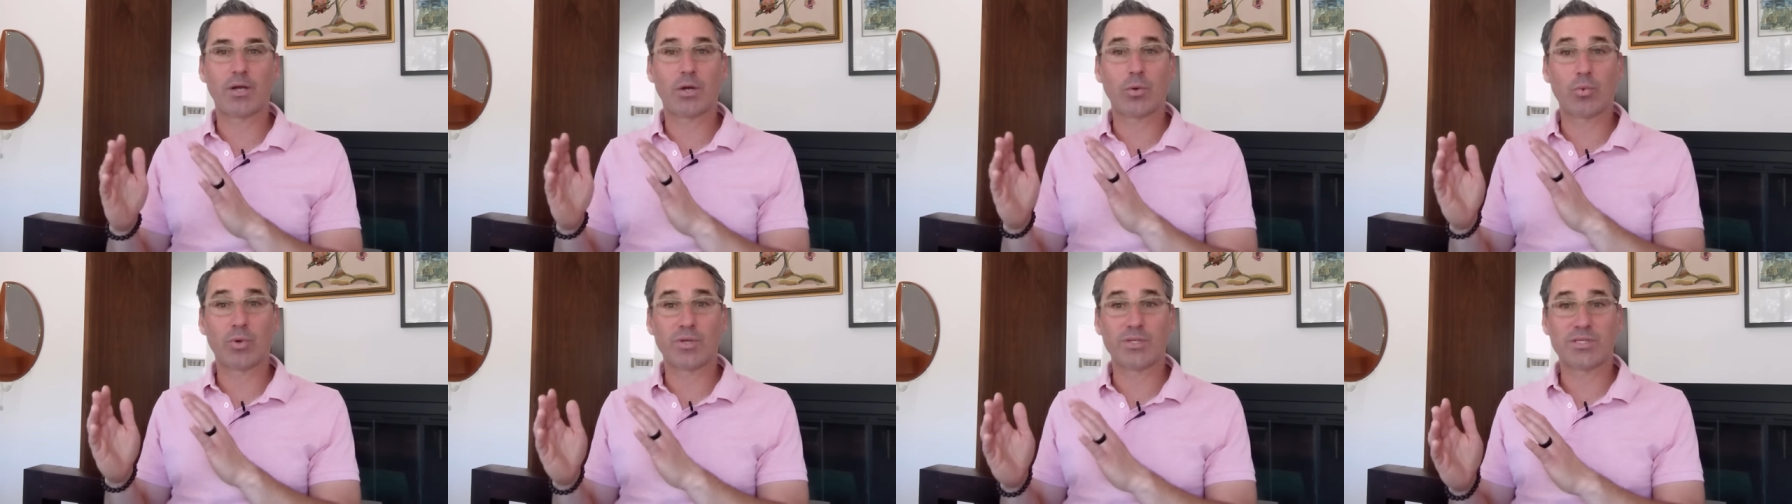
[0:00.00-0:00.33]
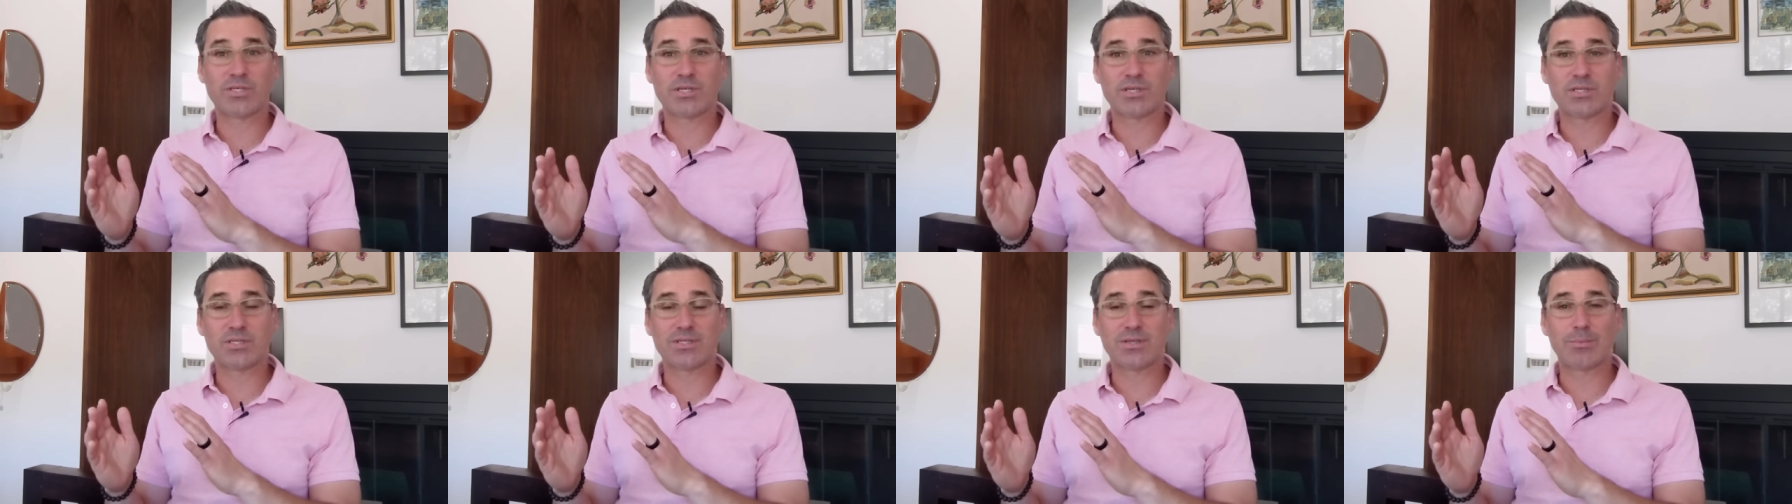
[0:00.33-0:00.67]
or one
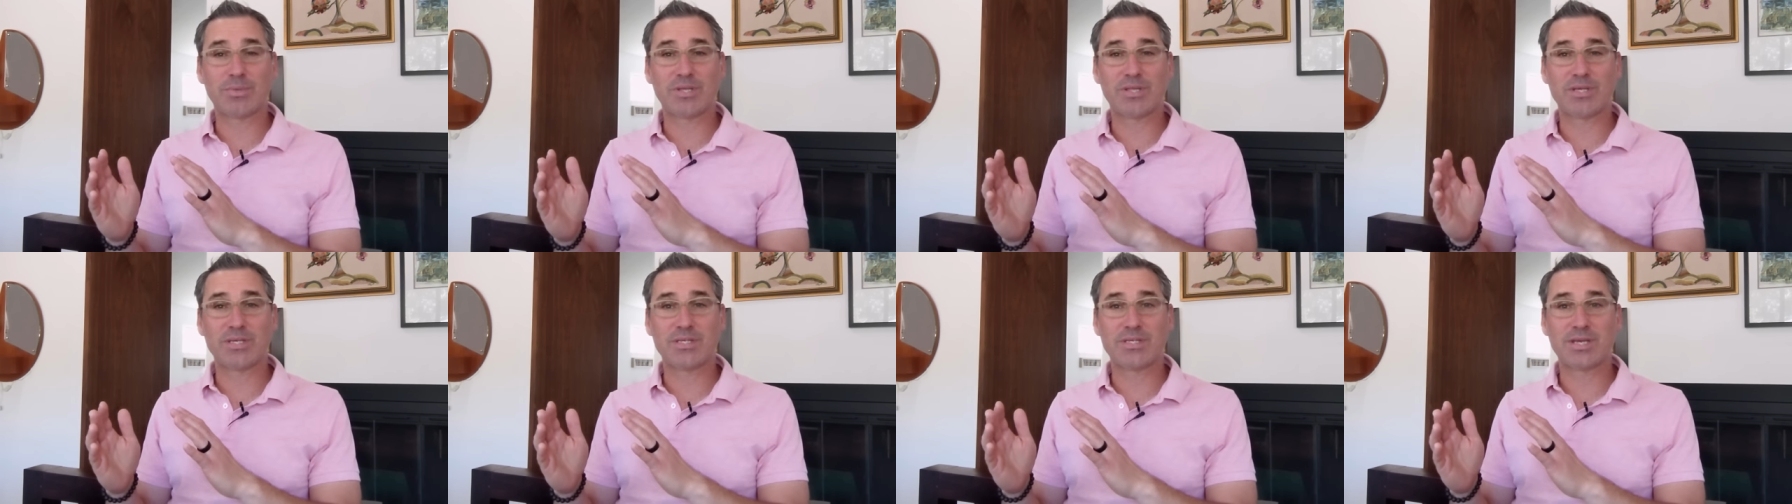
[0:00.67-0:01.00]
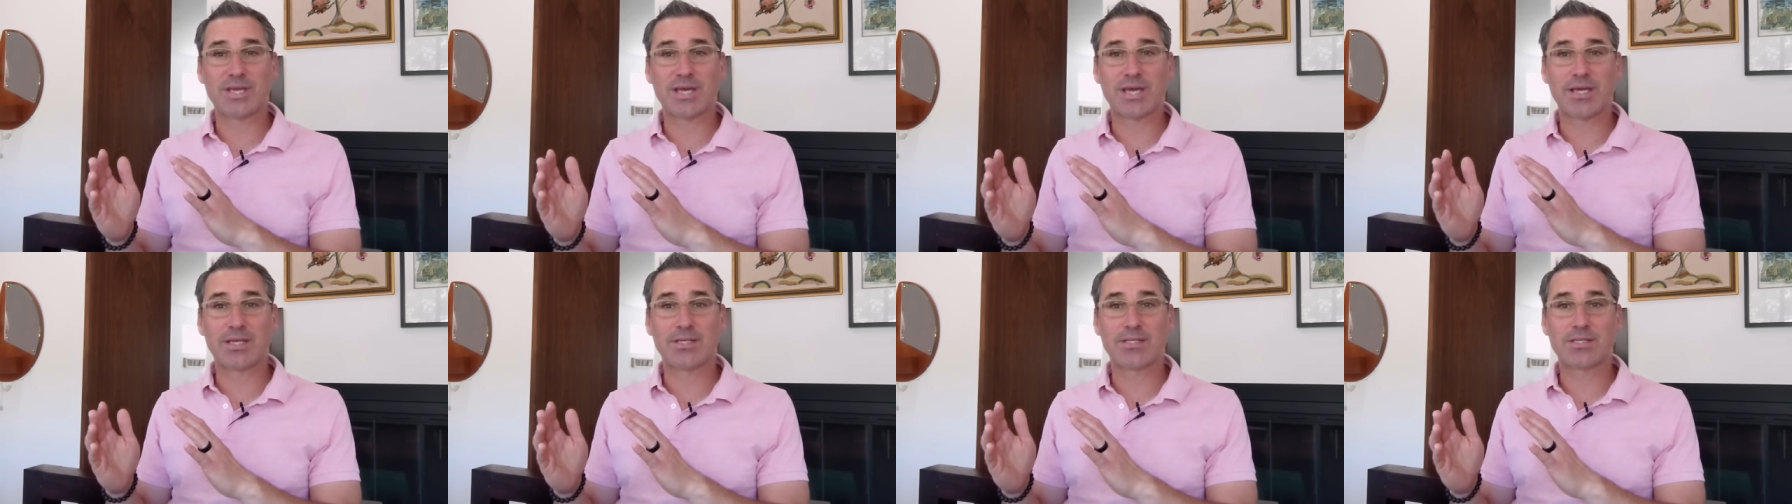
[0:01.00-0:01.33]
system in this
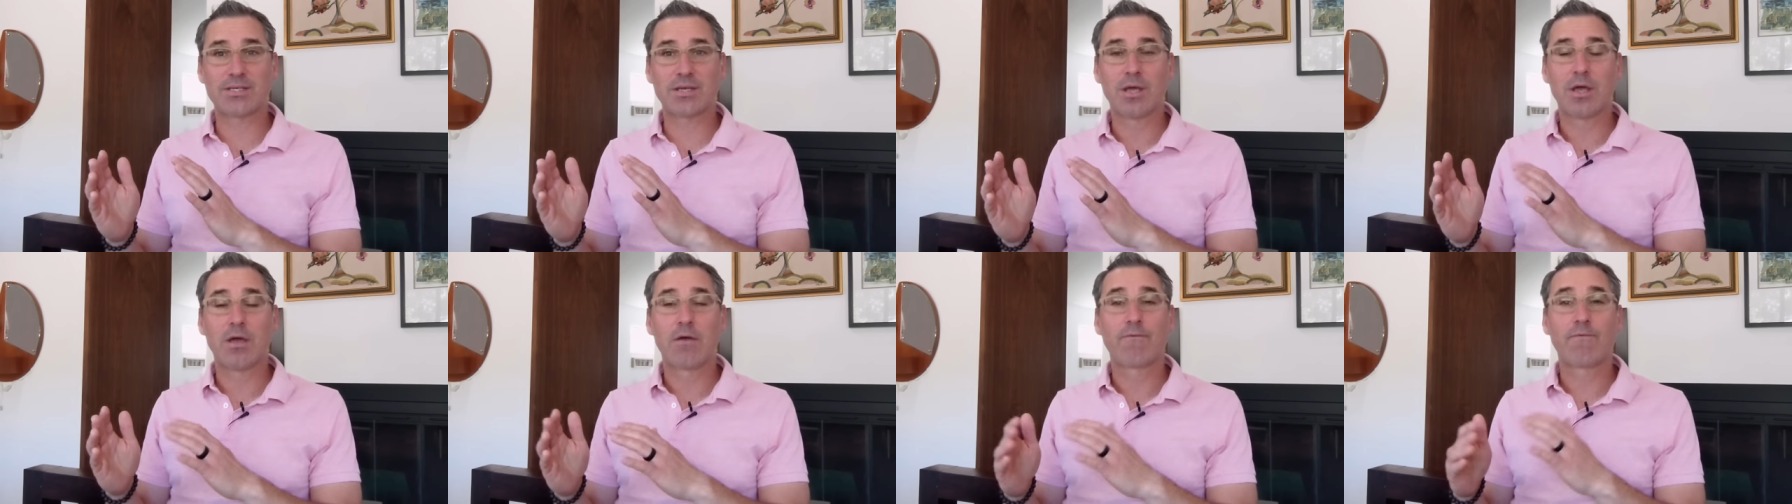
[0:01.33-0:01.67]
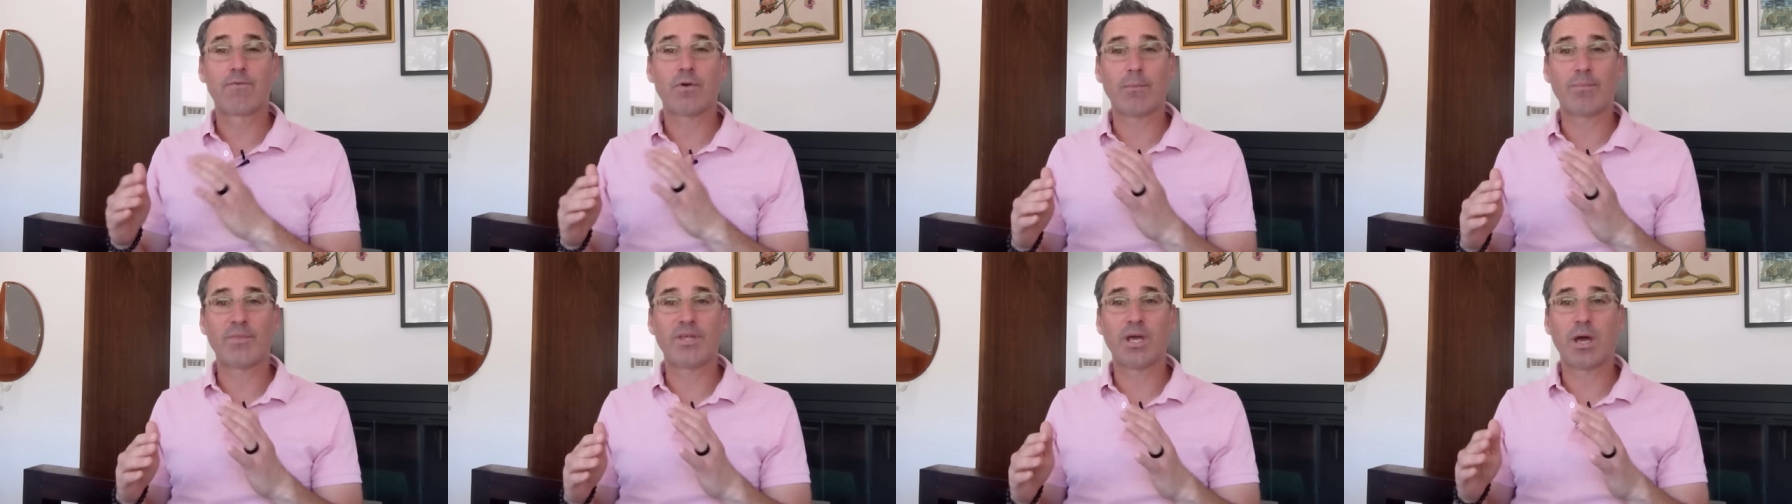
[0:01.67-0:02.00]
case,
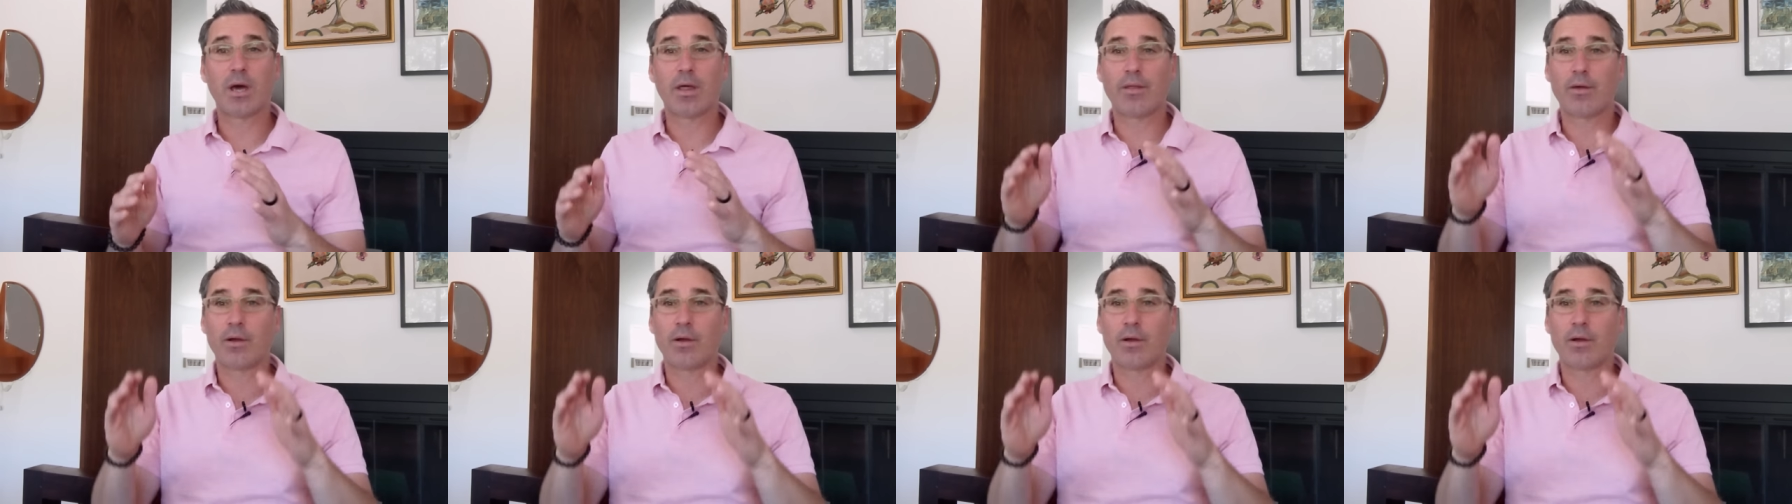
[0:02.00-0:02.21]
from the